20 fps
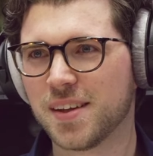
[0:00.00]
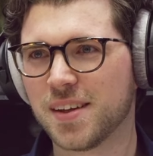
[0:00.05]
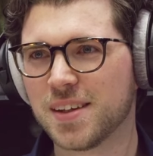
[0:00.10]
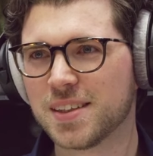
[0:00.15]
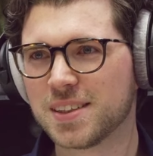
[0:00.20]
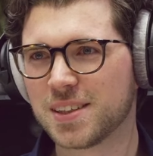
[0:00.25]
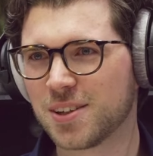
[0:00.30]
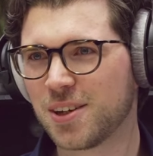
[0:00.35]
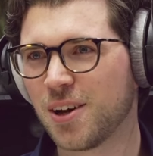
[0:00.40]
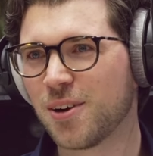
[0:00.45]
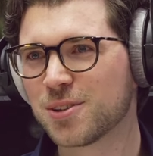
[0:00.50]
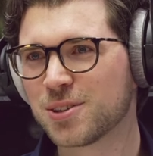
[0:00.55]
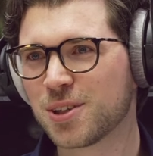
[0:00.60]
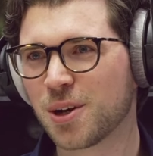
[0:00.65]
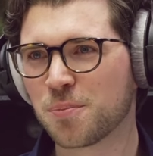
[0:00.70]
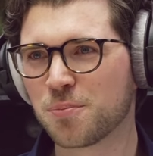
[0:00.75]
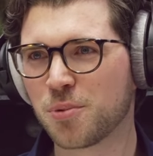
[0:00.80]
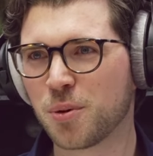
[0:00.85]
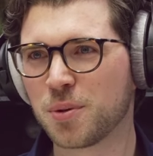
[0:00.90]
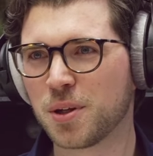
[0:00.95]
So those are
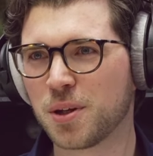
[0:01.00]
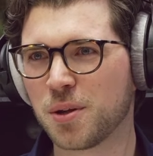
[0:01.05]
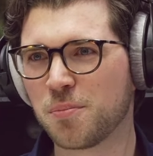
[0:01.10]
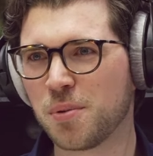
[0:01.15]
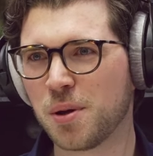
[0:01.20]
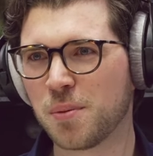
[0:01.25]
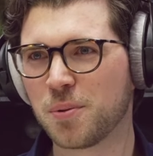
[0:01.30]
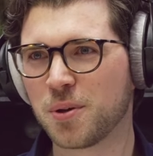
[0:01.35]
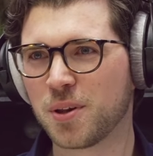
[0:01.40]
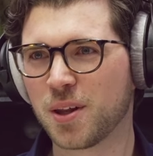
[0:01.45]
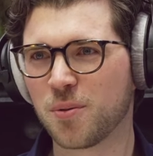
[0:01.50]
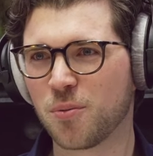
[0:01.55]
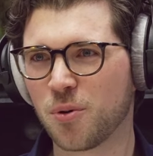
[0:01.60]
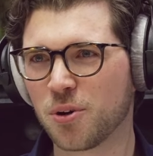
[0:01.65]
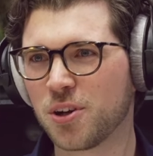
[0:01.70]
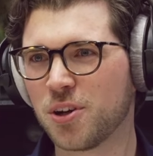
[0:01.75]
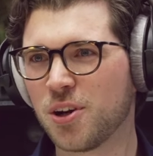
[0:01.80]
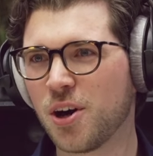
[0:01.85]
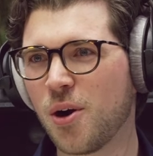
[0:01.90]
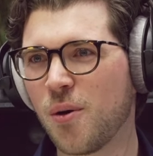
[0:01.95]
probably the people that want
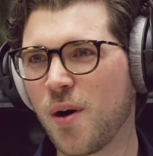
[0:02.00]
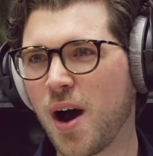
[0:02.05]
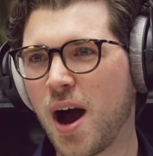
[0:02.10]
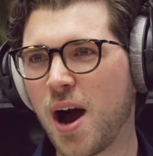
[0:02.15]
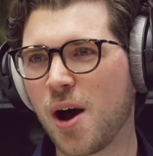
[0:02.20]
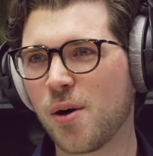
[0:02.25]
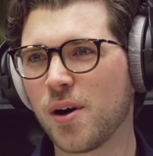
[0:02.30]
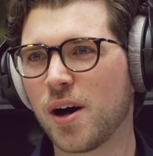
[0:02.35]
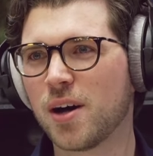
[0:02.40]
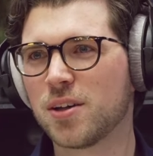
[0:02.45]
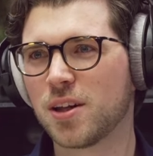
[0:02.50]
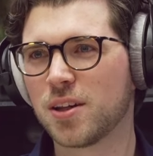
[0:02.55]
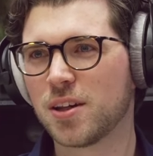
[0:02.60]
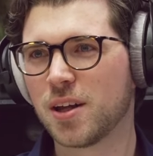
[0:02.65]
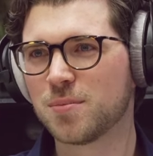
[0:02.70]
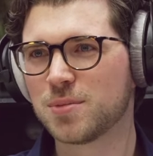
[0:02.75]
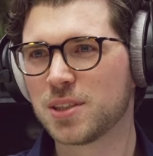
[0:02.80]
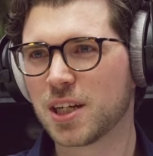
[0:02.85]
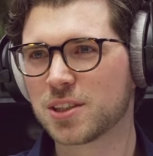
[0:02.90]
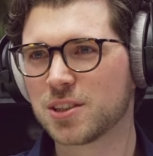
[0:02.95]
to know how
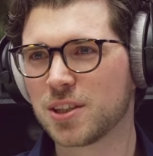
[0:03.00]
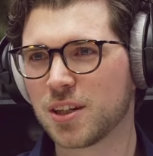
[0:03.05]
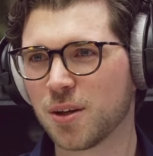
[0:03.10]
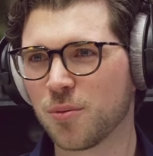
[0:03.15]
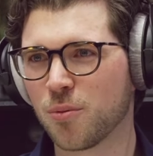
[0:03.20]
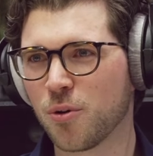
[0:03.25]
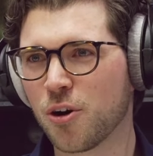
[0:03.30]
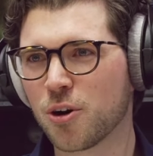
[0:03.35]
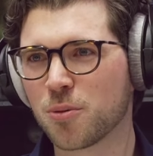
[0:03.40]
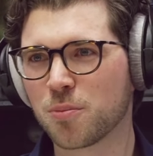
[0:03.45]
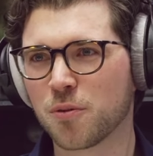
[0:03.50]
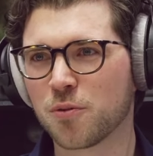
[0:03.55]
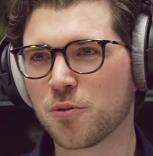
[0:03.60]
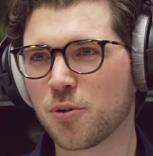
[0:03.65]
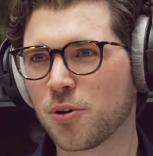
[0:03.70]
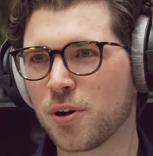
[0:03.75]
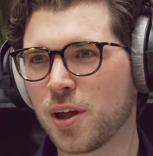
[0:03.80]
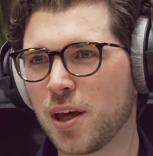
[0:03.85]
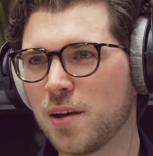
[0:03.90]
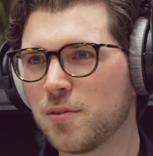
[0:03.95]
LLMs actually work
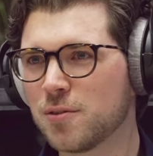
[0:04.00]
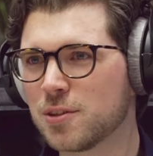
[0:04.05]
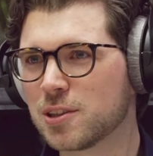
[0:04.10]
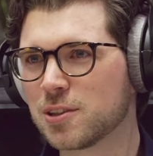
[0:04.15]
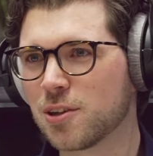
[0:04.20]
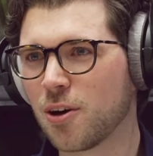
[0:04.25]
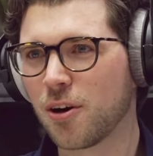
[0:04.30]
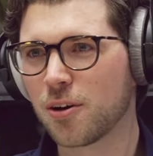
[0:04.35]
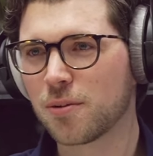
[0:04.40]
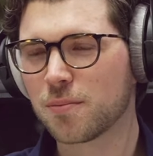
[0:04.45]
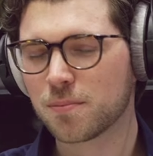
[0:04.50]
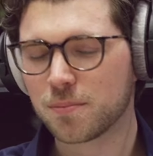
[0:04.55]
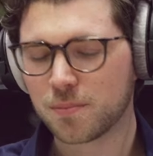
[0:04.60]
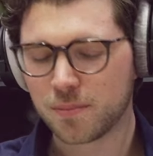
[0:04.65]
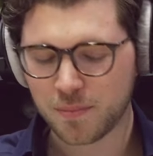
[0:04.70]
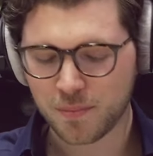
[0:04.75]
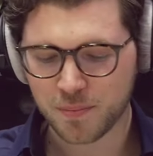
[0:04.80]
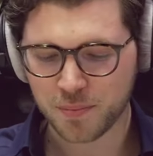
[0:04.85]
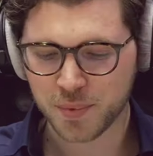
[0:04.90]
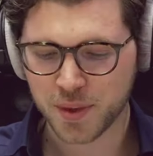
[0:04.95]
before they even start
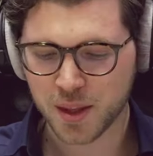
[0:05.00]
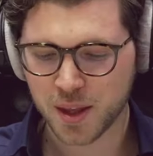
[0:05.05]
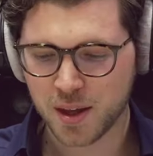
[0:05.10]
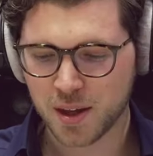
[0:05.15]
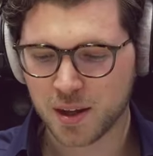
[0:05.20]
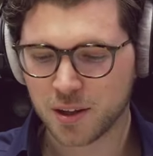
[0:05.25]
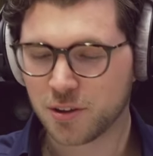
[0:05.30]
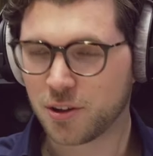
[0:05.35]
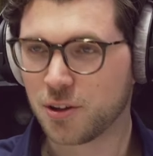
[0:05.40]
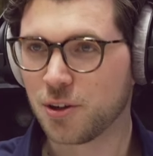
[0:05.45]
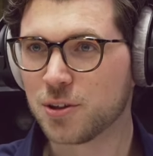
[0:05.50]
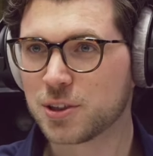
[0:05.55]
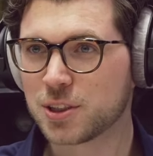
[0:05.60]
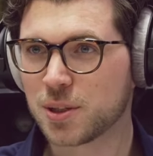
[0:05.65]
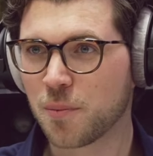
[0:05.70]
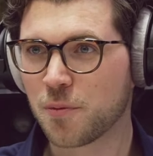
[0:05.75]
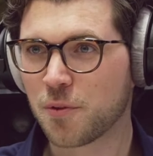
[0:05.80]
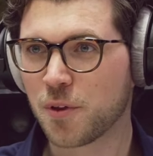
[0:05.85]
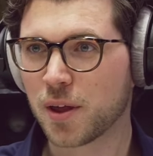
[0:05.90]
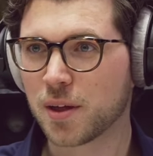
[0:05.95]
to do
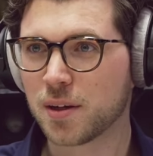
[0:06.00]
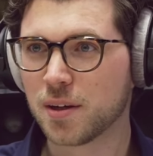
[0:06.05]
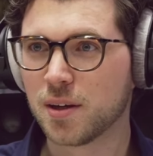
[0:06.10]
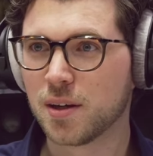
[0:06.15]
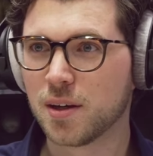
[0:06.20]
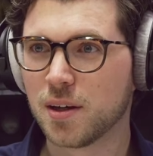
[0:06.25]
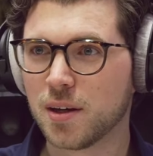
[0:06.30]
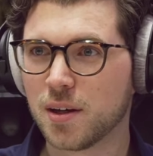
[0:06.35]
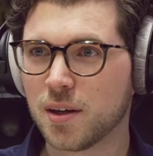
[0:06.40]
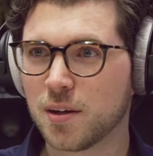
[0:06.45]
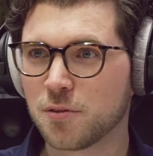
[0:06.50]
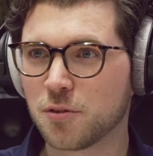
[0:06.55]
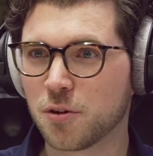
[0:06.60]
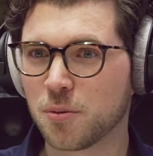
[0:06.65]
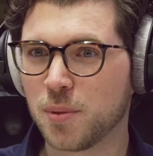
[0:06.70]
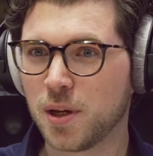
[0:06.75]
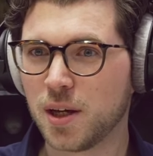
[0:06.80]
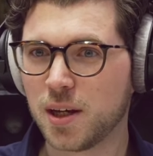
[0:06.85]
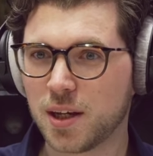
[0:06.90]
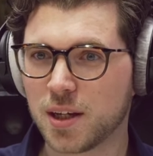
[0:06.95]
something. For
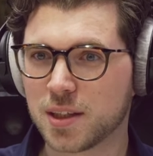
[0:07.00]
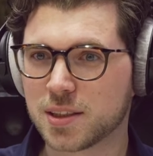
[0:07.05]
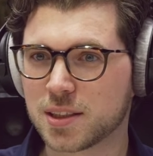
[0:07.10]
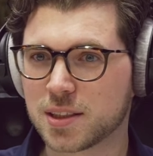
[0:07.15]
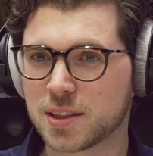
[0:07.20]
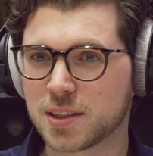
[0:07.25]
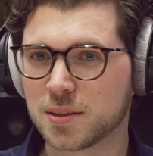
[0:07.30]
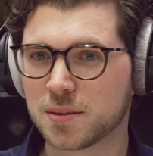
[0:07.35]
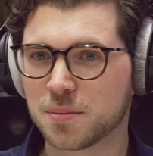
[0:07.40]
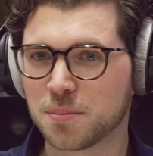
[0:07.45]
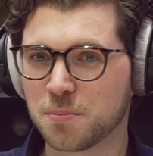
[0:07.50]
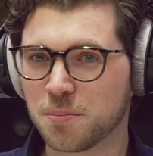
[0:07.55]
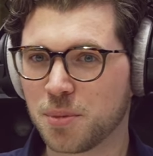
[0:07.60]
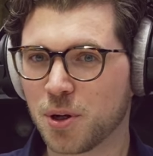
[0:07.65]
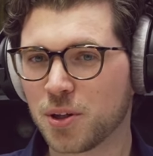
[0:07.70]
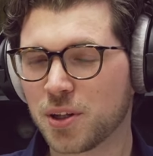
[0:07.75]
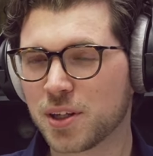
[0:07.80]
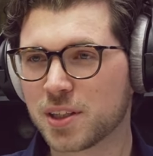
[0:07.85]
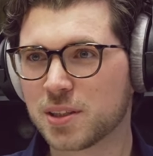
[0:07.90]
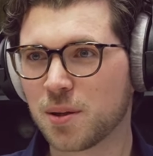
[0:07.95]
me, it's
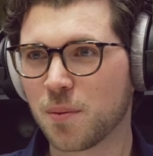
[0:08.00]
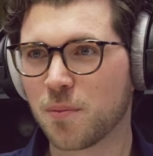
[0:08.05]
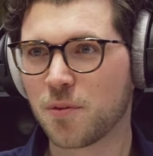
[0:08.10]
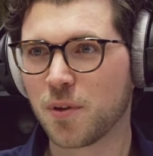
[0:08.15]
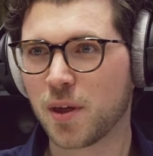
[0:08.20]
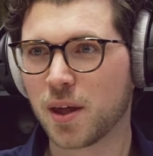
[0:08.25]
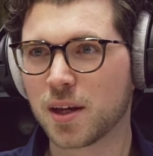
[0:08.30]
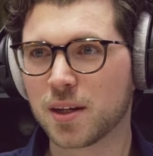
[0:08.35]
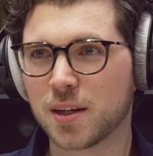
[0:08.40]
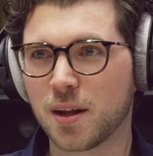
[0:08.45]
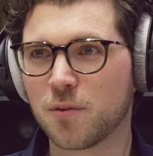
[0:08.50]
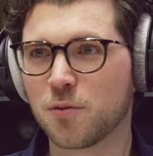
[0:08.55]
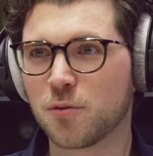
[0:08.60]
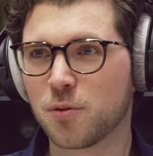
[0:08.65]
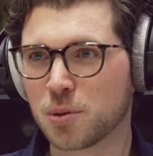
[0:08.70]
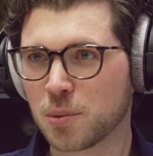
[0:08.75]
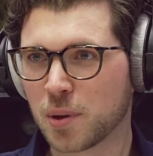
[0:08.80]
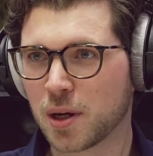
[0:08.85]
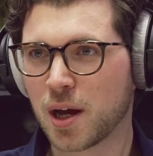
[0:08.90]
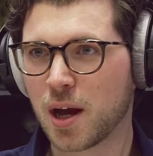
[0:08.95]
building something and then
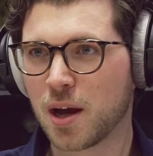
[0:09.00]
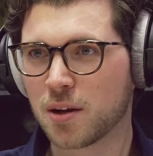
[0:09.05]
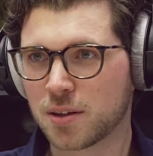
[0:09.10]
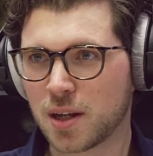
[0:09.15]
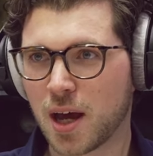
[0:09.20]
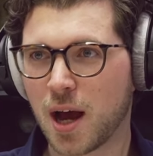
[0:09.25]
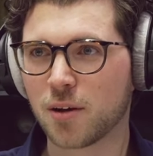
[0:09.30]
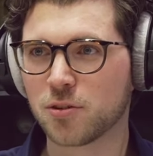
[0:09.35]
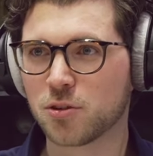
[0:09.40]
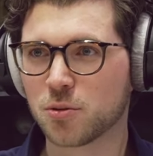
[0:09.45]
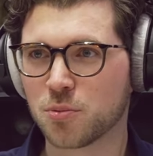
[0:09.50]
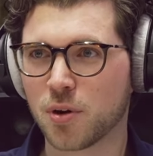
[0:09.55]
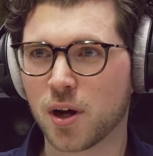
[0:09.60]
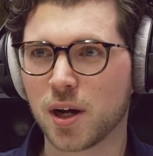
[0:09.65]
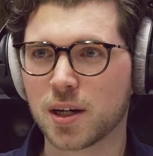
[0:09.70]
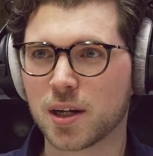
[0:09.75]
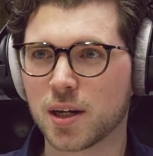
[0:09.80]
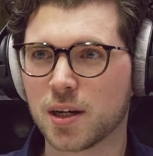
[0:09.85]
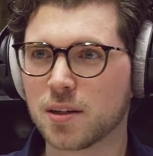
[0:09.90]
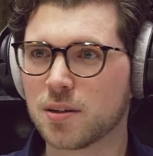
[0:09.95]
figuring out how to
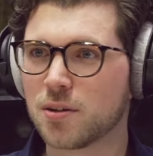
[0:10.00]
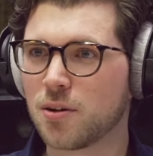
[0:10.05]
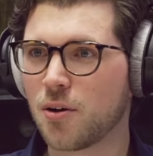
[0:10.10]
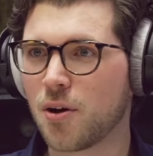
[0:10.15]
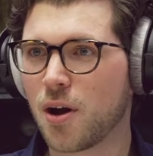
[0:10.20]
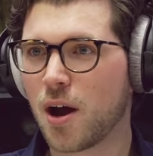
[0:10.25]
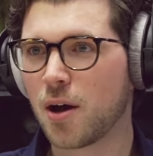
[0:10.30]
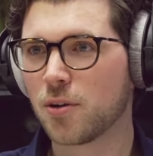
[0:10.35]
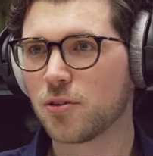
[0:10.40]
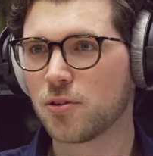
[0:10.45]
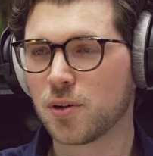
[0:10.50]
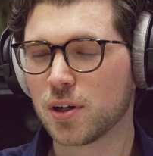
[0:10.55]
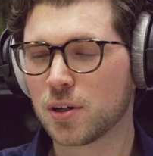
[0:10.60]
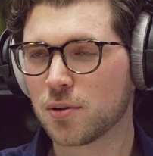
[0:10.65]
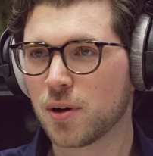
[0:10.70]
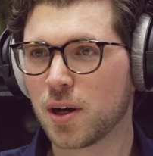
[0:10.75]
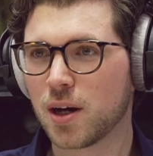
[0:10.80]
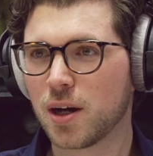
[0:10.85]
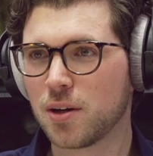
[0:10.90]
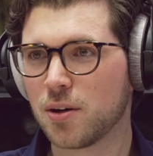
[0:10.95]
break it or how to
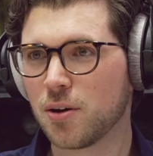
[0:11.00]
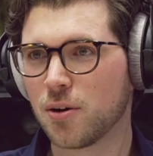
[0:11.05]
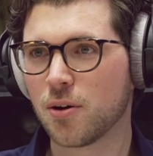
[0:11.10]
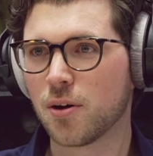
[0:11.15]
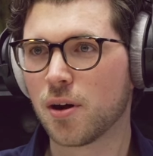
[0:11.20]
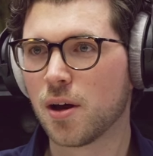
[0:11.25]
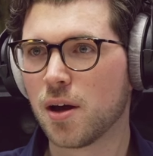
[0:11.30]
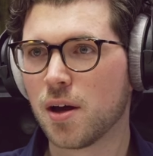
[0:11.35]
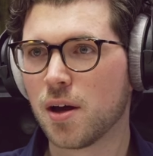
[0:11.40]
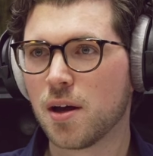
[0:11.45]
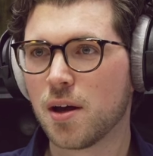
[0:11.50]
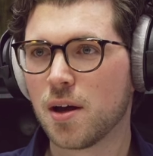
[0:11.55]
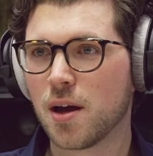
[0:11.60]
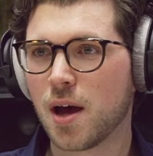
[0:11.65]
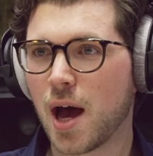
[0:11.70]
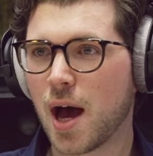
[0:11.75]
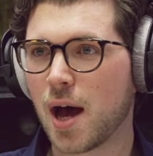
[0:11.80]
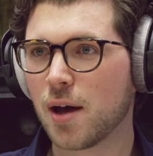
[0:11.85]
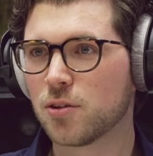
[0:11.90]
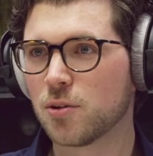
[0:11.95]
iterate or
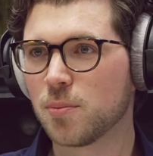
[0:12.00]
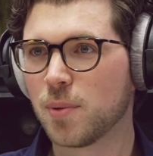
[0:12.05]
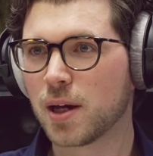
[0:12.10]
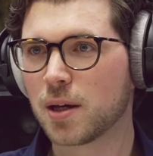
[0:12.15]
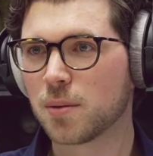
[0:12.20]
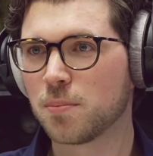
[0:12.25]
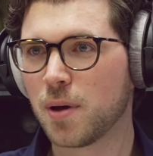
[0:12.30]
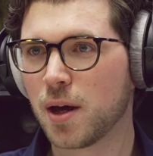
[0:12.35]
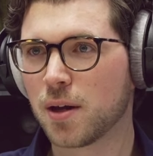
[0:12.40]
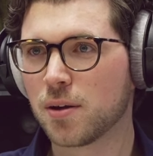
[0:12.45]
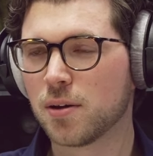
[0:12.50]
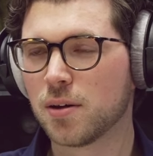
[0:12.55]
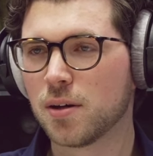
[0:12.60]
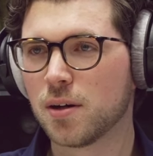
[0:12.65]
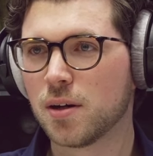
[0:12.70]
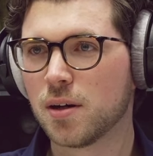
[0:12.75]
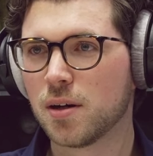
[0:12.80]
how to make it better.